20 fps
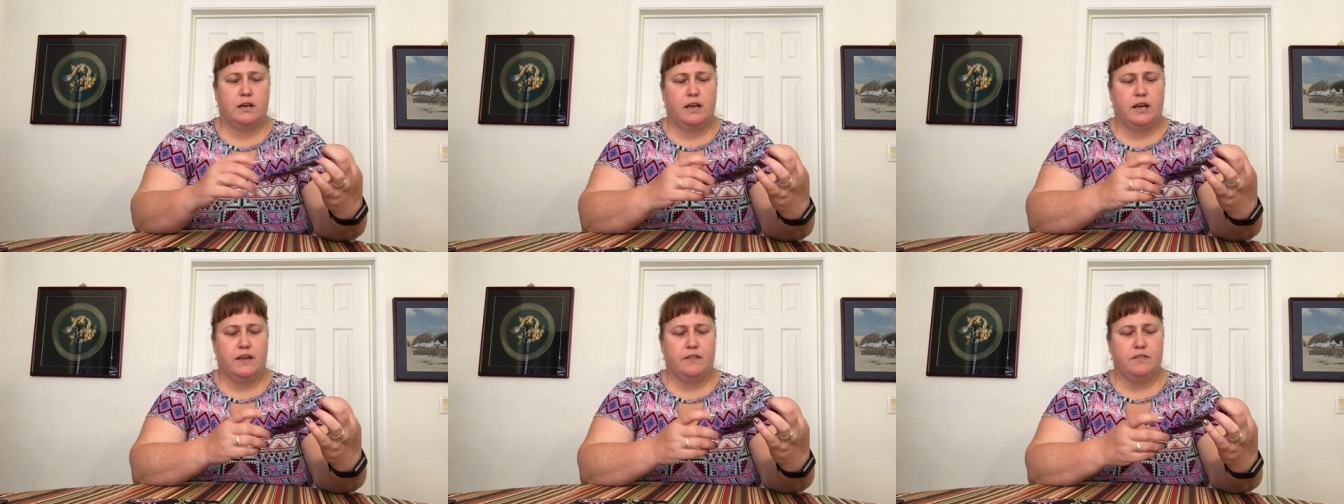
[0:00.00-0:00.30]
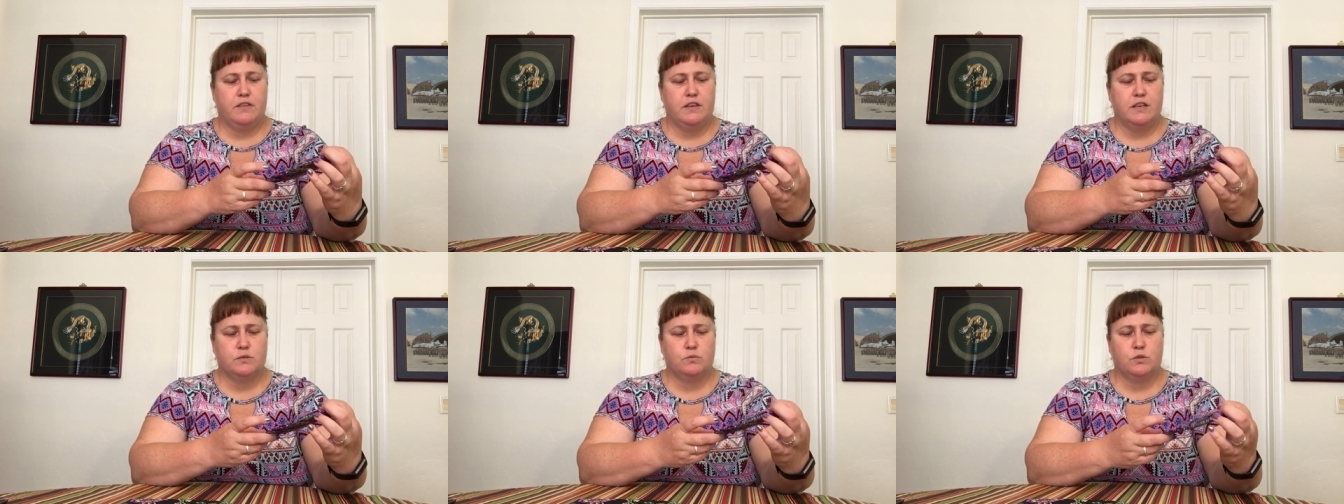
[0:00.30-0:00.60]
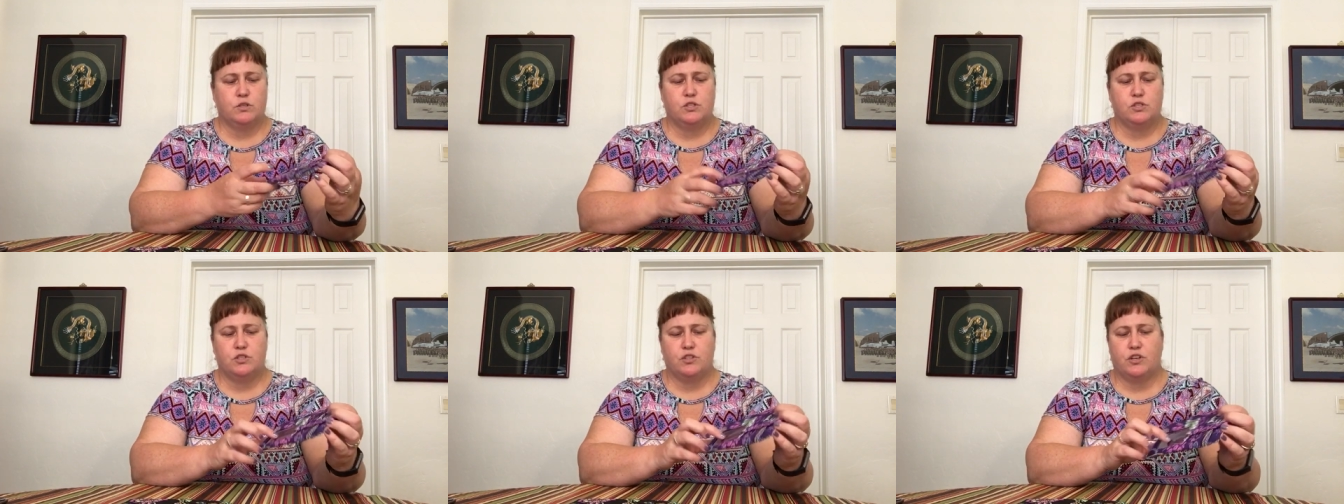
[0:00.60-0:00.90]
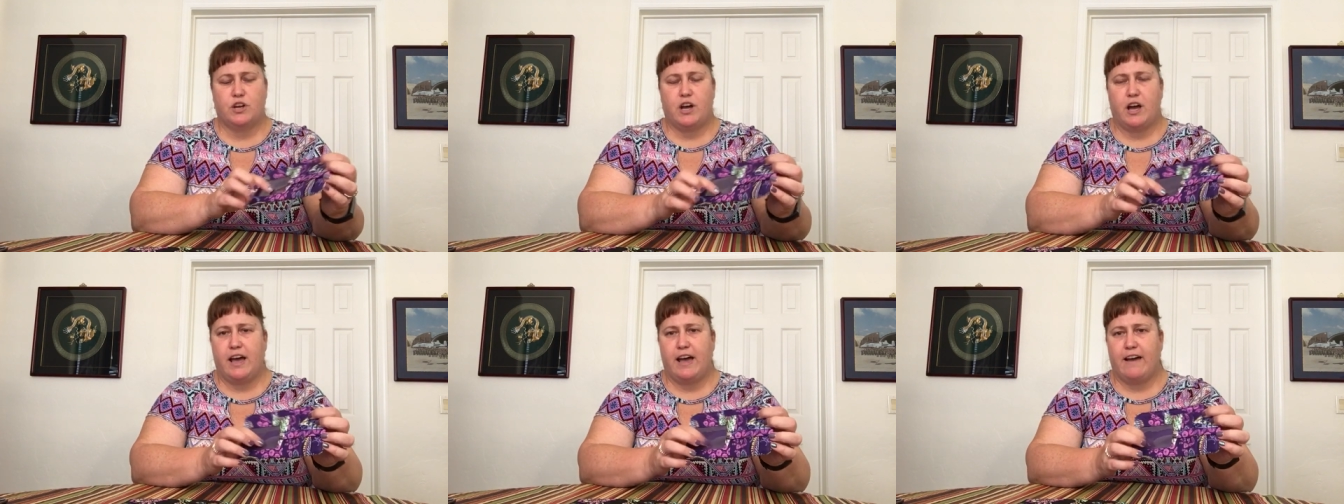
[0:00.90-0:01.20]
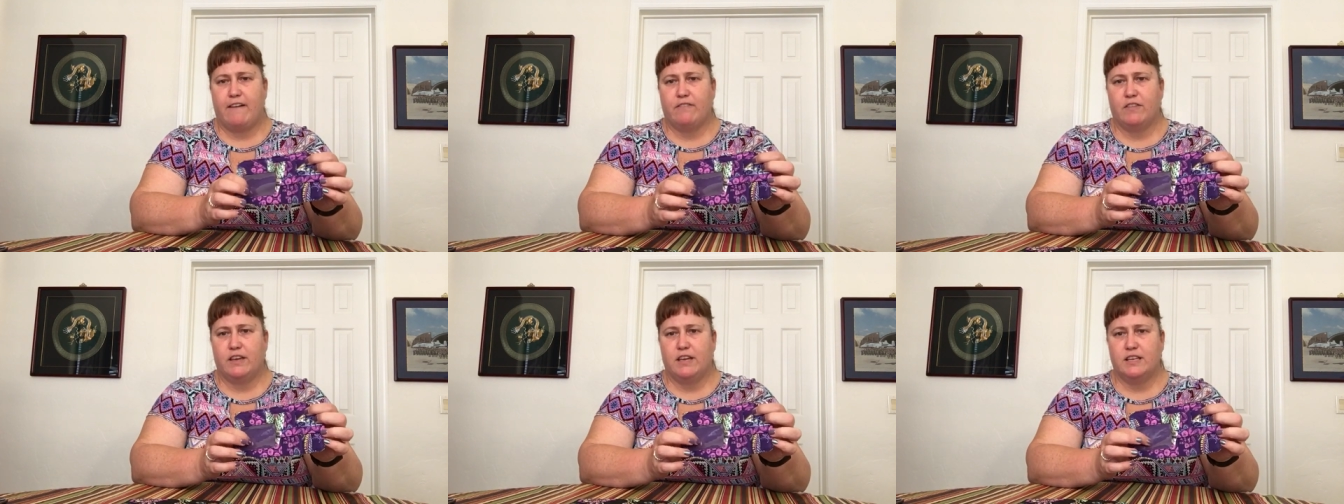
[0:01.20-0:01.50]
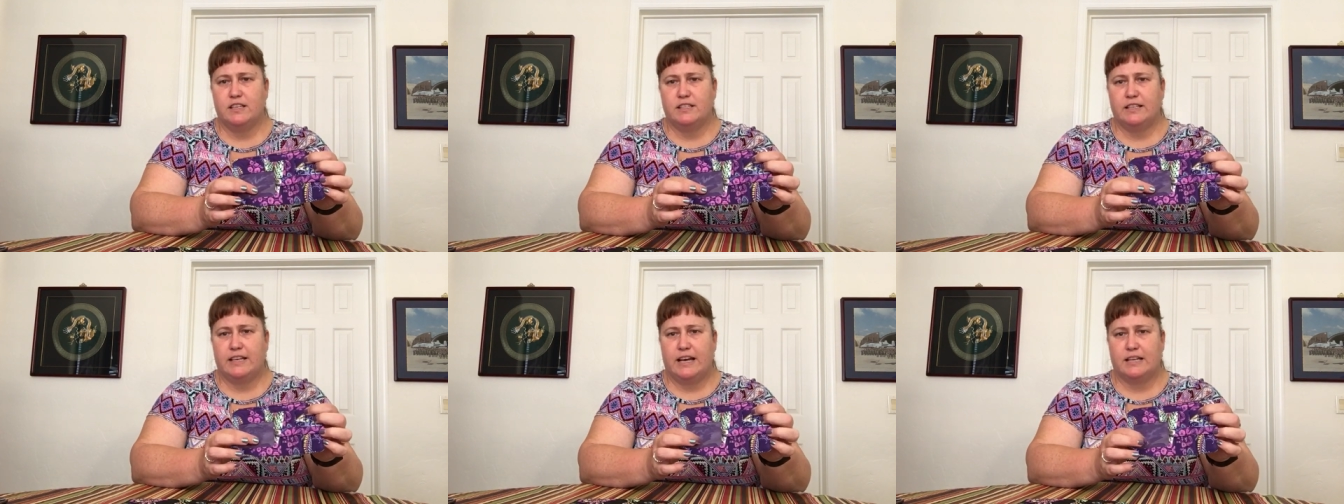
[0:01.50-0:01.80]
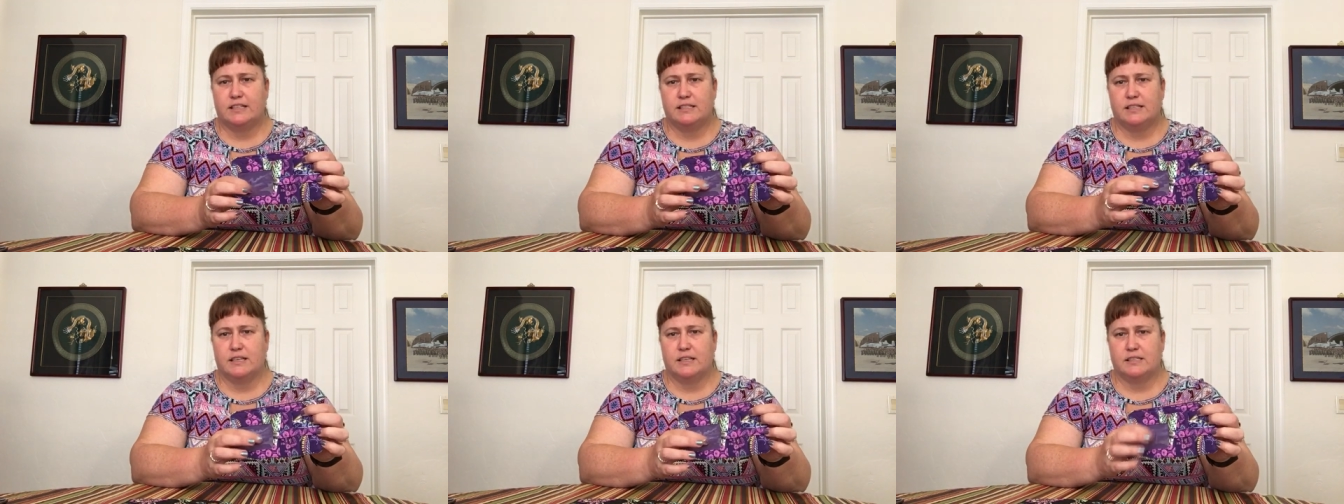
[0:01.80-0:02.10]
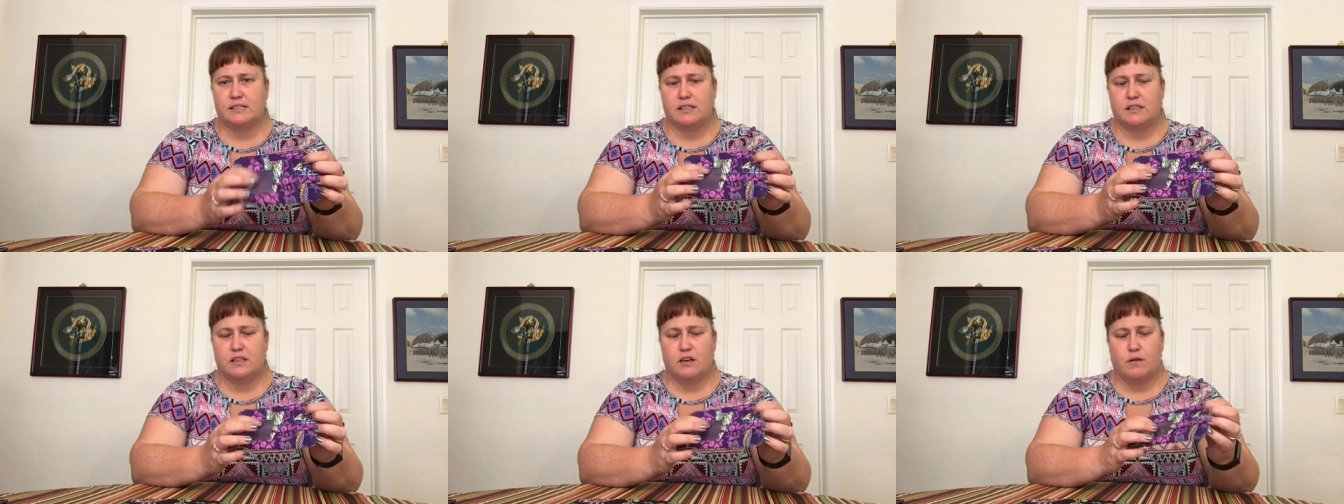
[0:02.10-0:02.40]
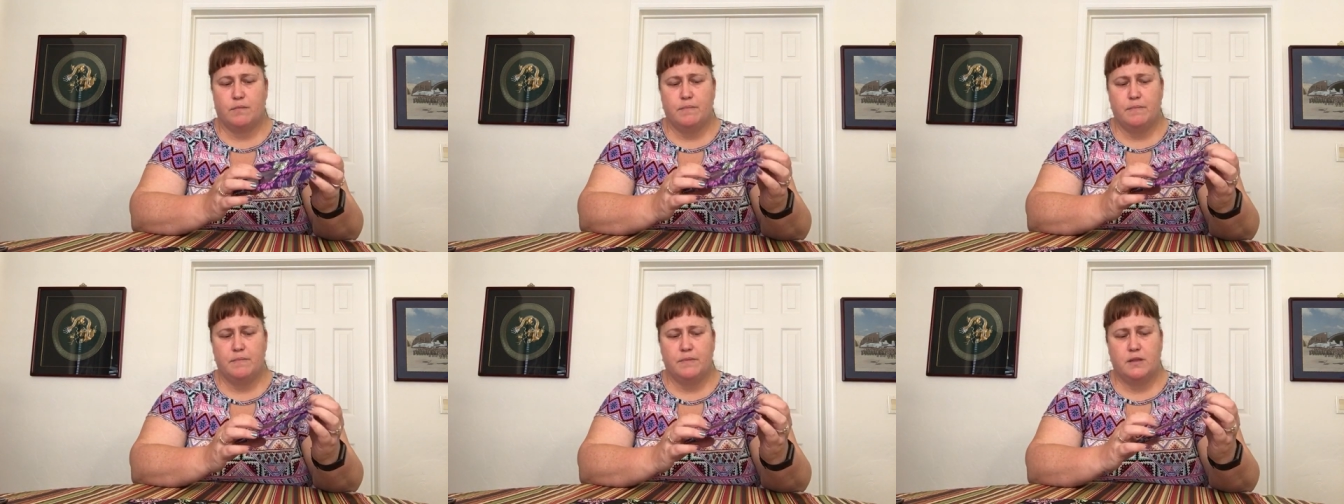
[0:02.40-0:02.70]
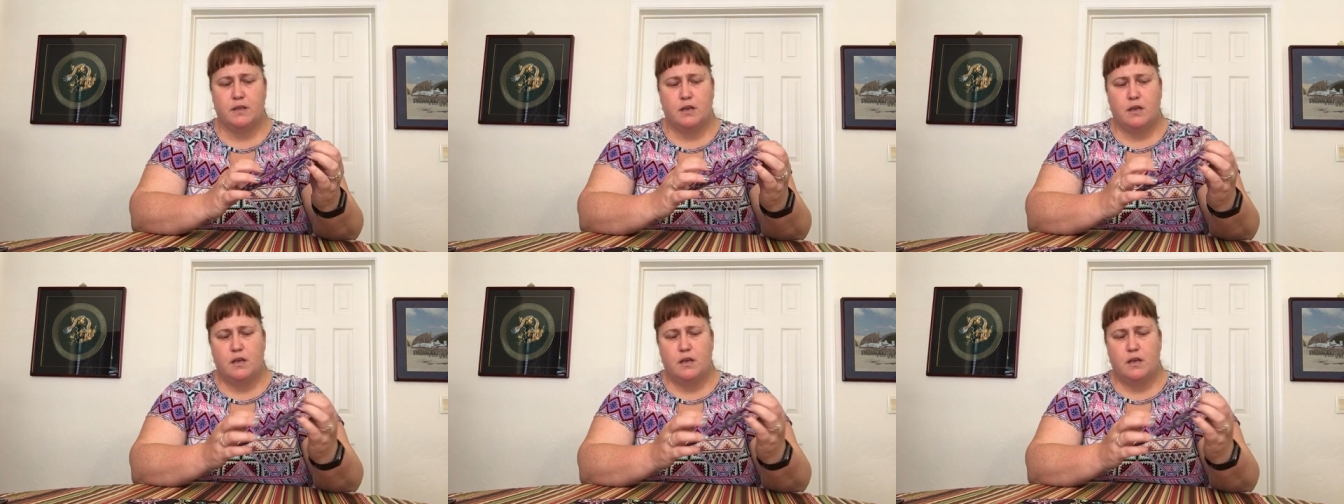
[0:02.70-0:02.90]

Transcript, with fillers: And these ones do not have the easy access thumb,